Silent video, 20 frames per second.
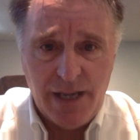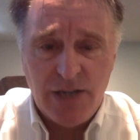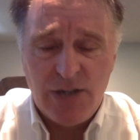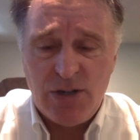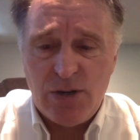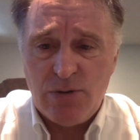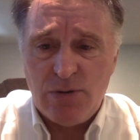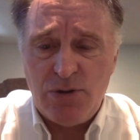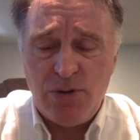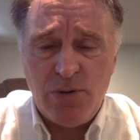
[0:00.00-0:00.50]

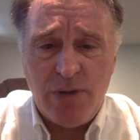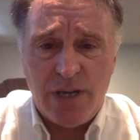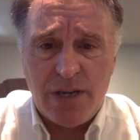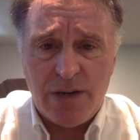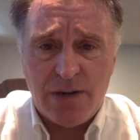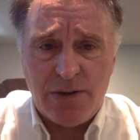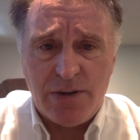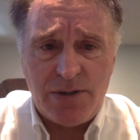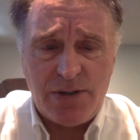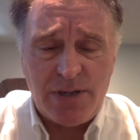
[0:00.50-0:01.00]
So in 2
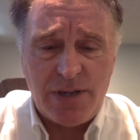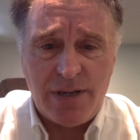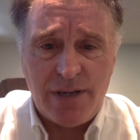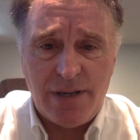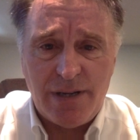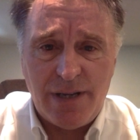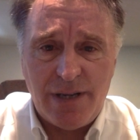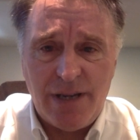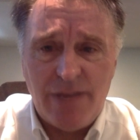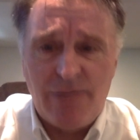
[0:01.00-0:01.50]
years,
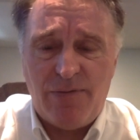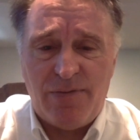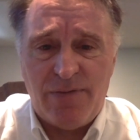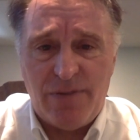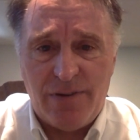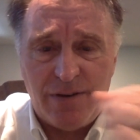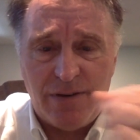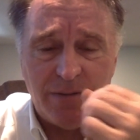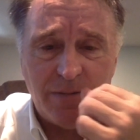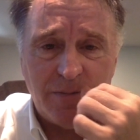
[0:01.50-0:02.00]

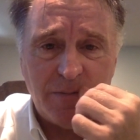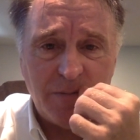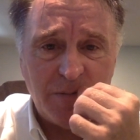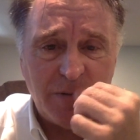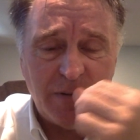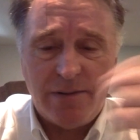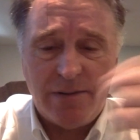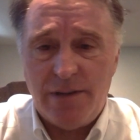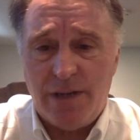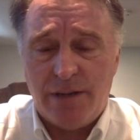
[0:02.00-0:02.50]
if
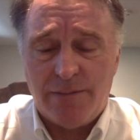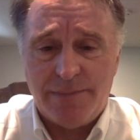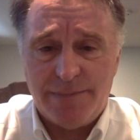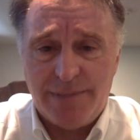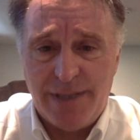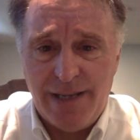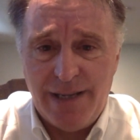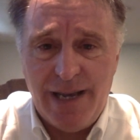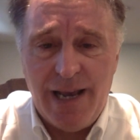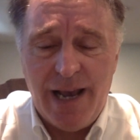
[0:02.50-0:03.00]

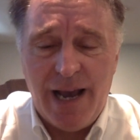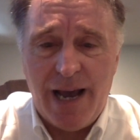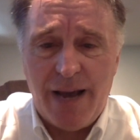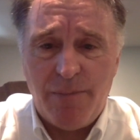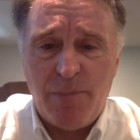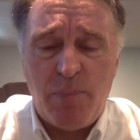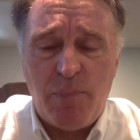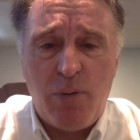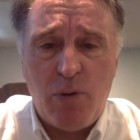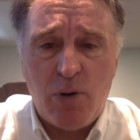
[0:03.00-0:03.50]

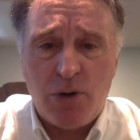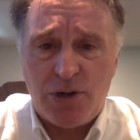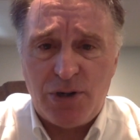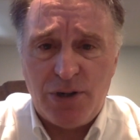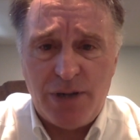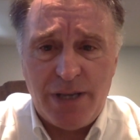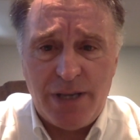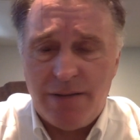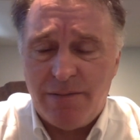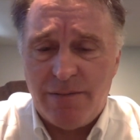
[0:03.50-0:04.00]
I'm
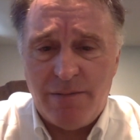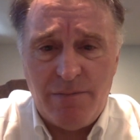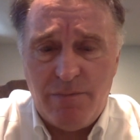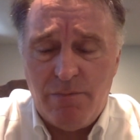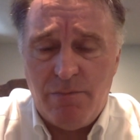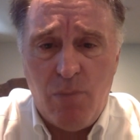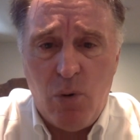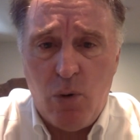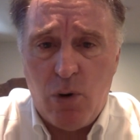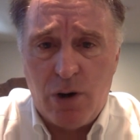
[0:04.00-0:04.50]
proportionally
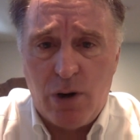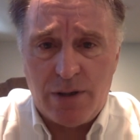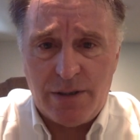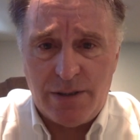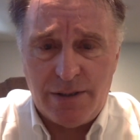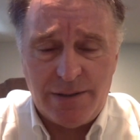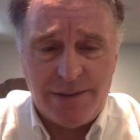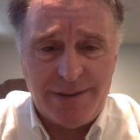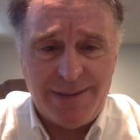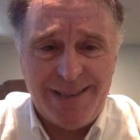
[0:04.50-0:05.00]
more
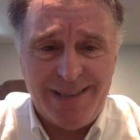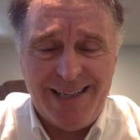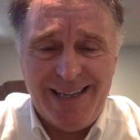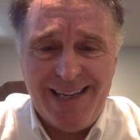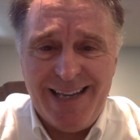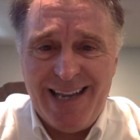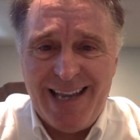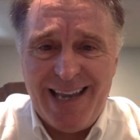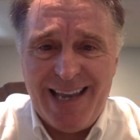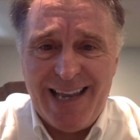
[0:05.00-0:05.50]

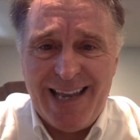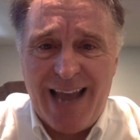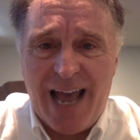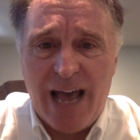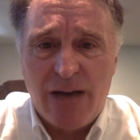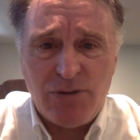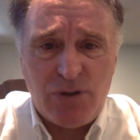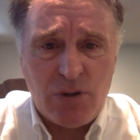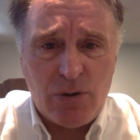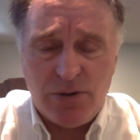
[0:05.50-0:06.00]
in
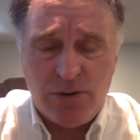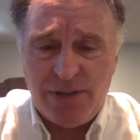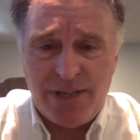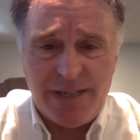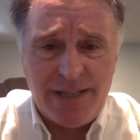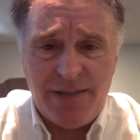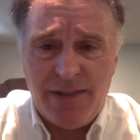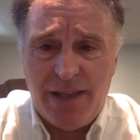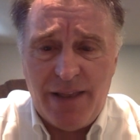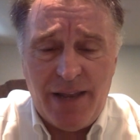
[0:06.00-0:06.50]
households
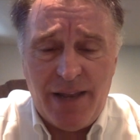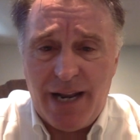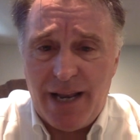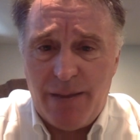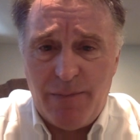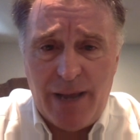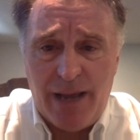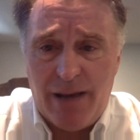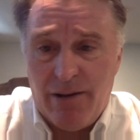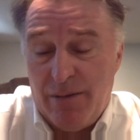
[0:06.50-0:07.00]
than I
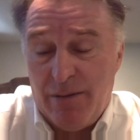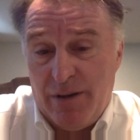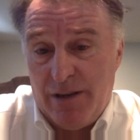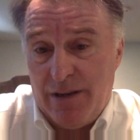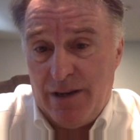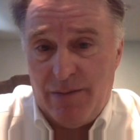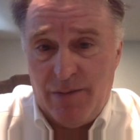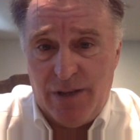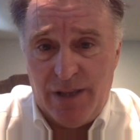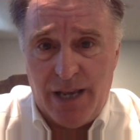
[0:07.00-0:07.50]
am now, I mean
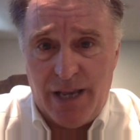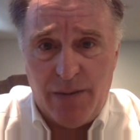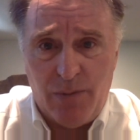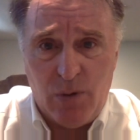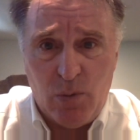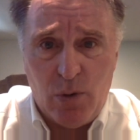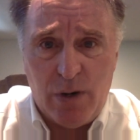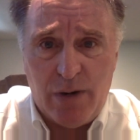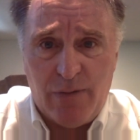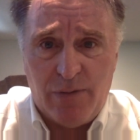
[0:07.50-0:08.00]
that'll
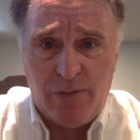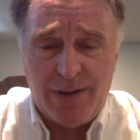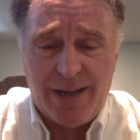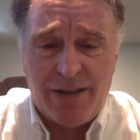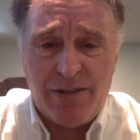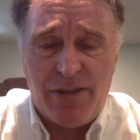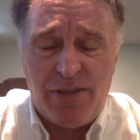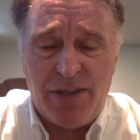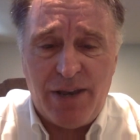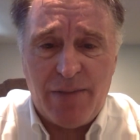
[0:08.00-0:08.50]
be wonderful.
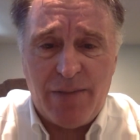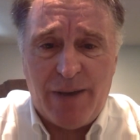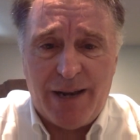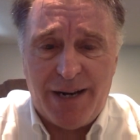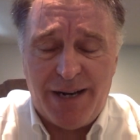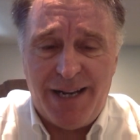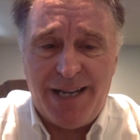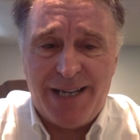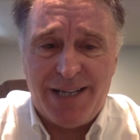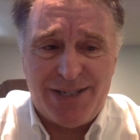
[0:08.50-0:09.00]
Now the thing about
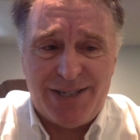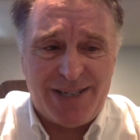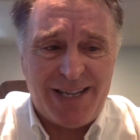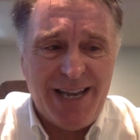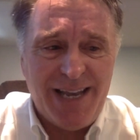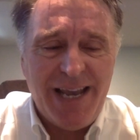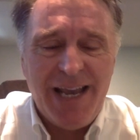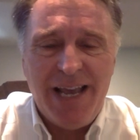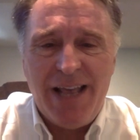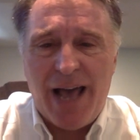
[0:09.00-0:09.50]
it is,
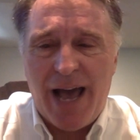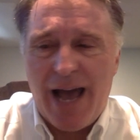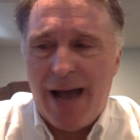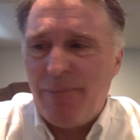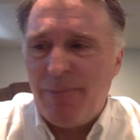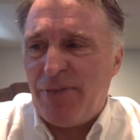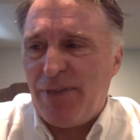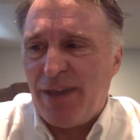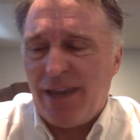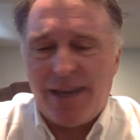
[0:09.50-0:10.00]

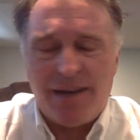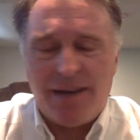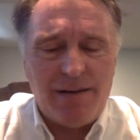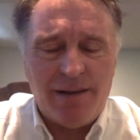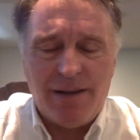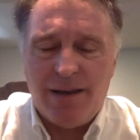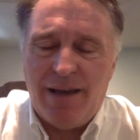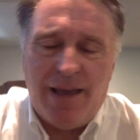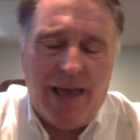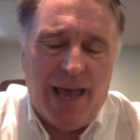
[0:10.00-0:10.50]
I'm thinking,
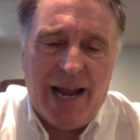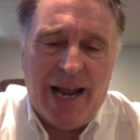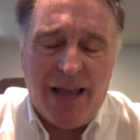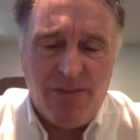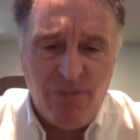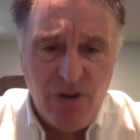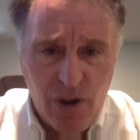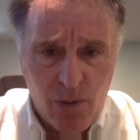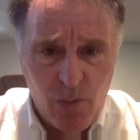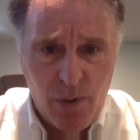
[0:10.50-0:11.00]
and I
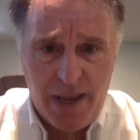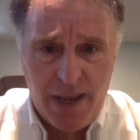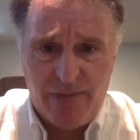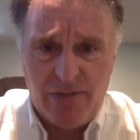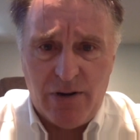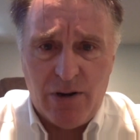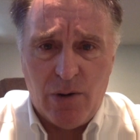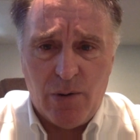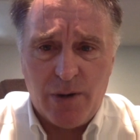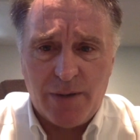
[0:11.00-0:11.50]
have no way of
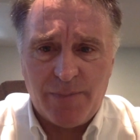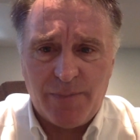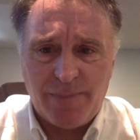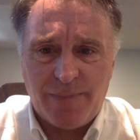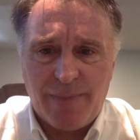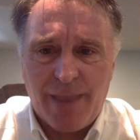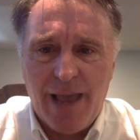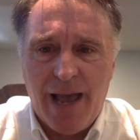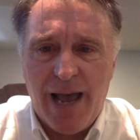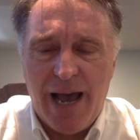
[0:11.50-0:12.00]
knowing,
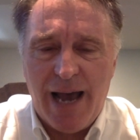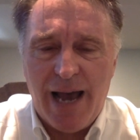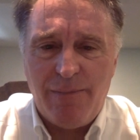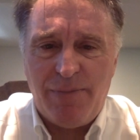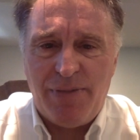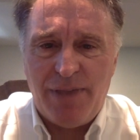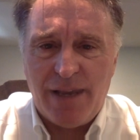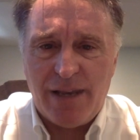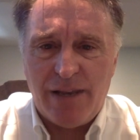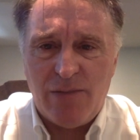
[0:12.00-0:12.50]
I'm
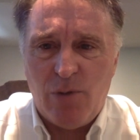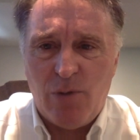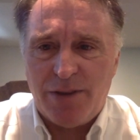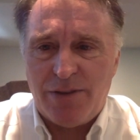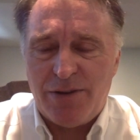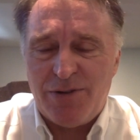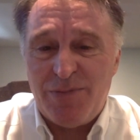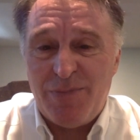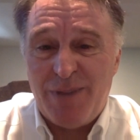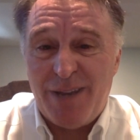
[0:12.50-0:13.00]
thinking what,
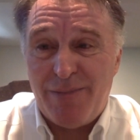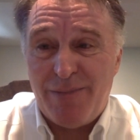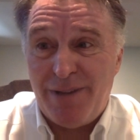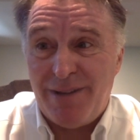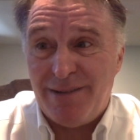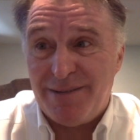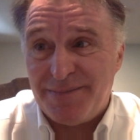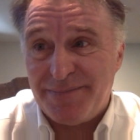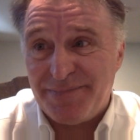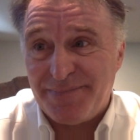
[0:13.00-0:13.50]
there's
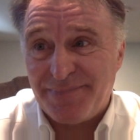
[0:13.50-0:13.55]
maybe